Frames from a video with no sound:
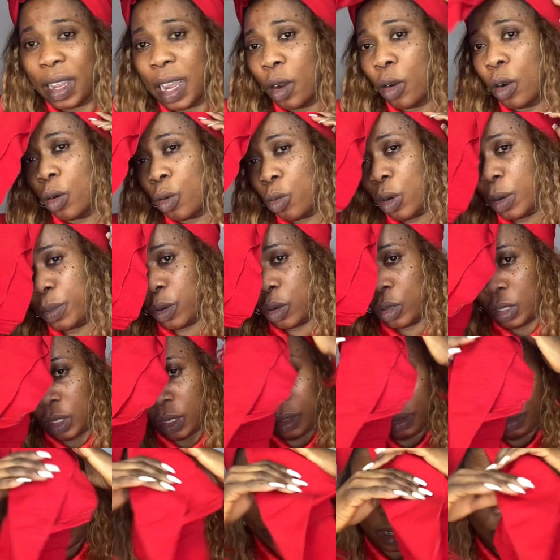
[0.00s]
we always do
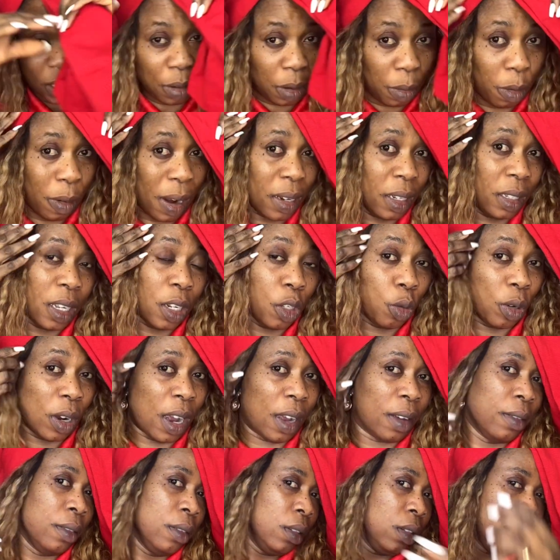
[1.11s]
live stream there
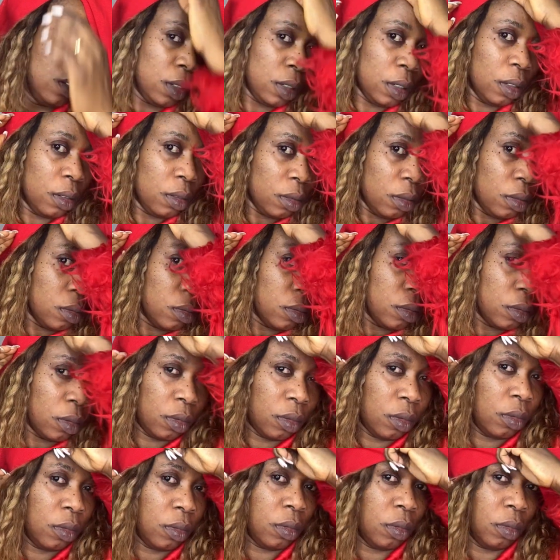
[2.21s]
with
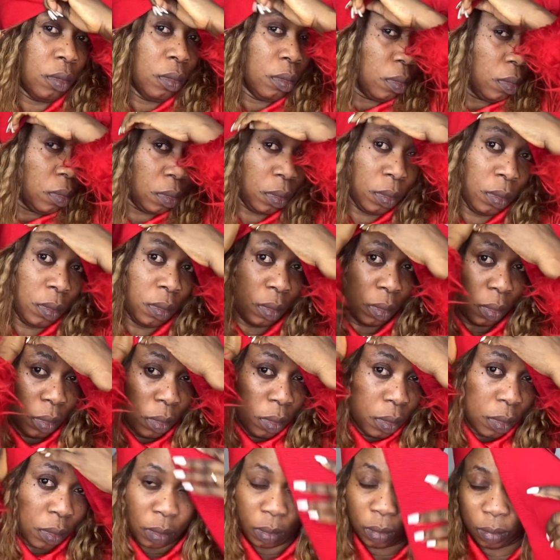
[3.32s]
special
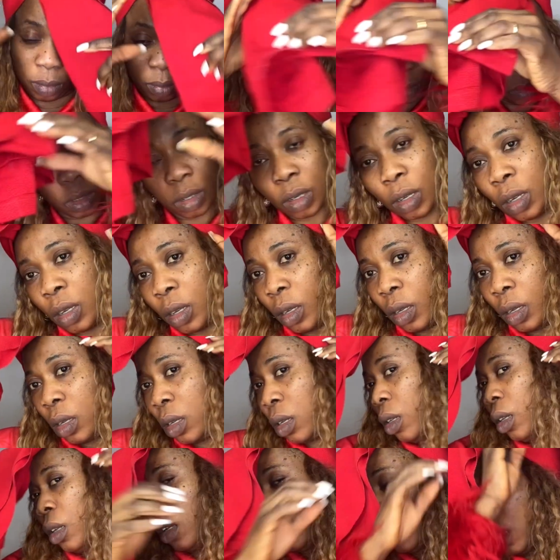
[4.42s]
chronic
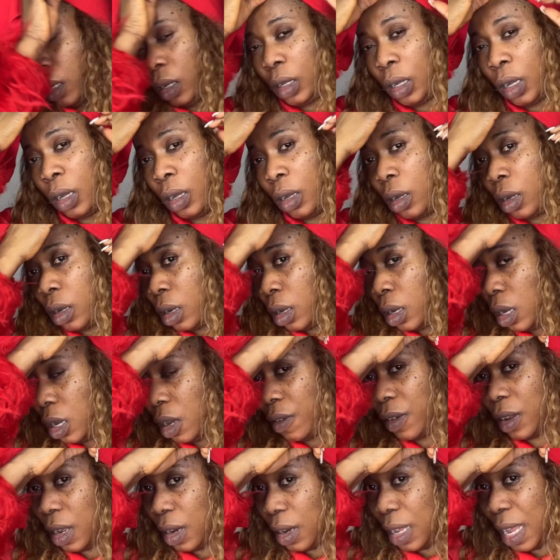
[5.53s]
explanation, with more
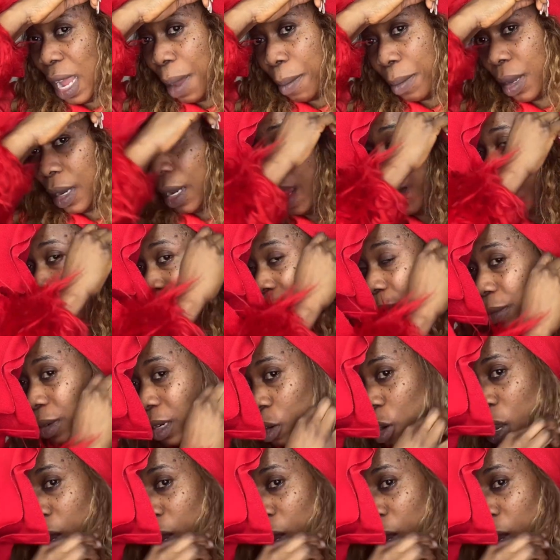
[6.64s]
explanation. You